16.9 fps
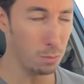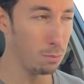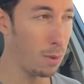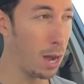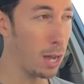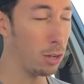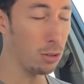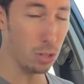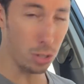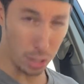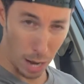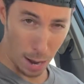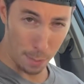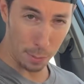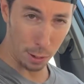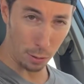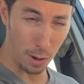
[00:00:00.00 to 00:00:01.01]
My old
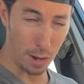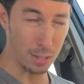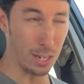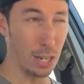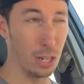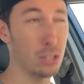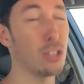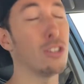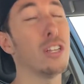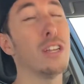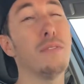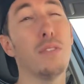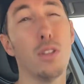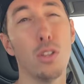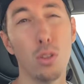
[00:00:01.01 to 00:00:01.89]
stomping grounds. I used to live in the